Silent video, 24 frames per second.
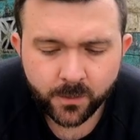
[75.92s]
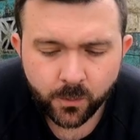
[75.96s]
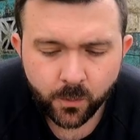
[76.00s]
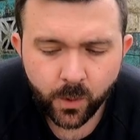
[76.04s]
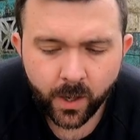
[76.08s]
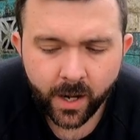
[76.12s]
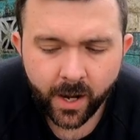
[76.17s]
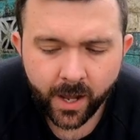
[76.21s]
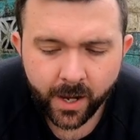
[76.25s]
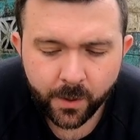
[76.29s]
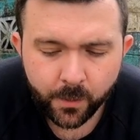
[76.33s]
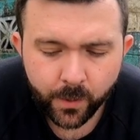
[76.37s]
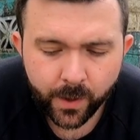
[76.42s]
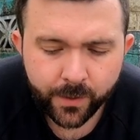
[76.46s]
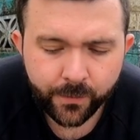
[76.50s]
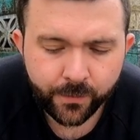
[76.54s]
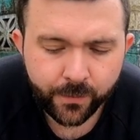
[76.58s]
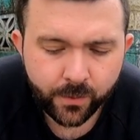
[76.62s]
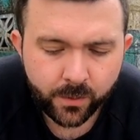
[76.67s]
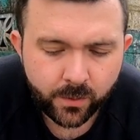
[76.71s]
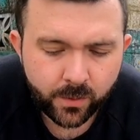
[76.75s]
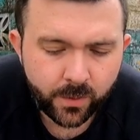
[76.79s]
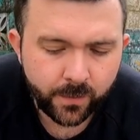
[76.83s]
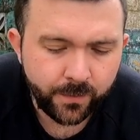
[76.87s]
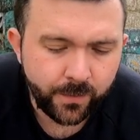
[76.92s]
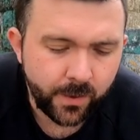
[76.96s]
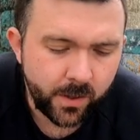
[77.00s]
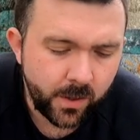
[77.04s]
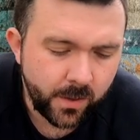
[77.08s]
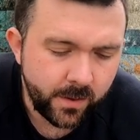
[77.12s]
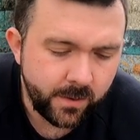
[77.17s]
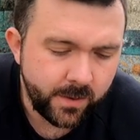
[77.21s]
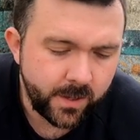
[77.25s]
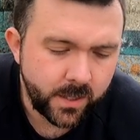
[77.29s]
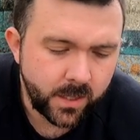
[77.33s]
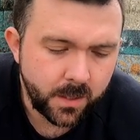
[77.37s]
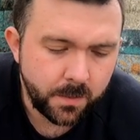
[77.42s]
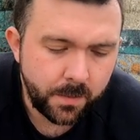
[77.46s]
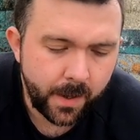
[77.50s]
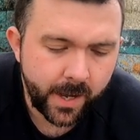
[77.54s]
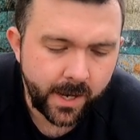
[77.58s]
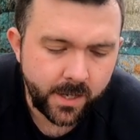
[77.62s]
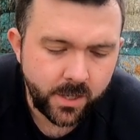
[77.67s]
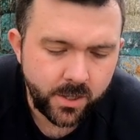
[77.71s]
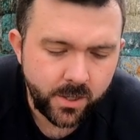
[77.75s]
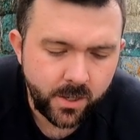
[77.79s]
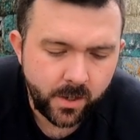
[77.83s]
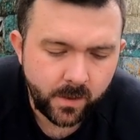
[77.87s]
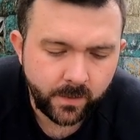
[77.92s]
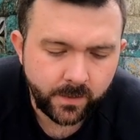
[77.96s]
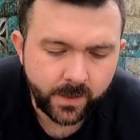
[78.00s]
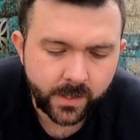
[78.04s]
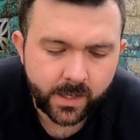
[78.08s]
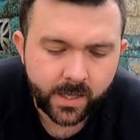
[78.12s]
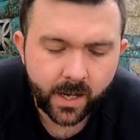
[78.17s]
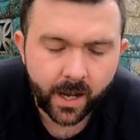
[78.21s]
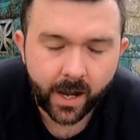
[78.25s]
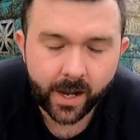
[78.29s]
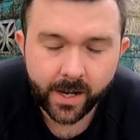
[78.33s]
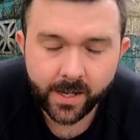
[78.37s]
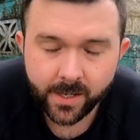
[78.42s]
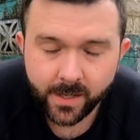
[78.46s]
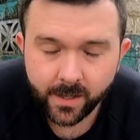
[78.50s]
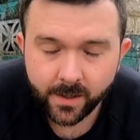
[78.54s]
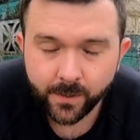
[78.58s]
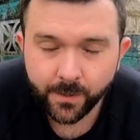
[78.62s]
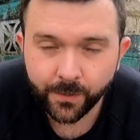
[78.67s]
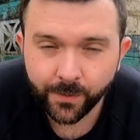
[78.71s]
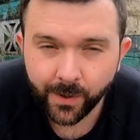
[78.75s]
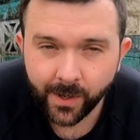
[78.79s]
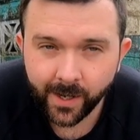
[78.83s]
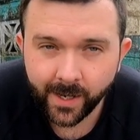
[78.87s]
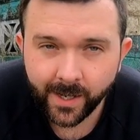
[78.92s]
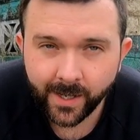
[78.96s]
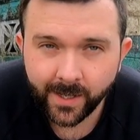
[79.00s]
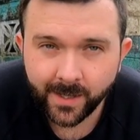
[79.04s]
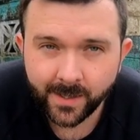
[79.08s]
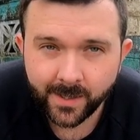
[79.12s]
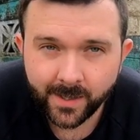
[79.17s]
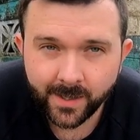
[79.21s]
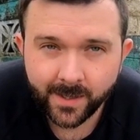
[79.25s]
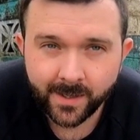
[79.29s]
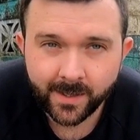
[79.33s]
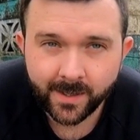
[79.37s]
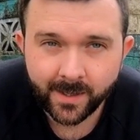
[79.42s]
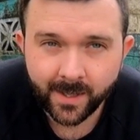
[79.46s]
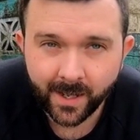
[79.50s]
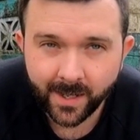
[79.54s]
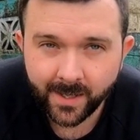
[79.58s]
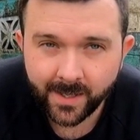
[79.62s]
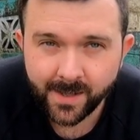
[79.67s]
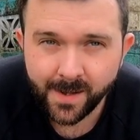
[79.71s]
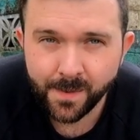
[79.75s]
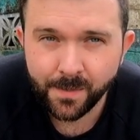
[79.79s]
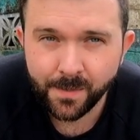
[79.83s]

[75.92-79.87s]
when I went through the further inspection of it, I did find a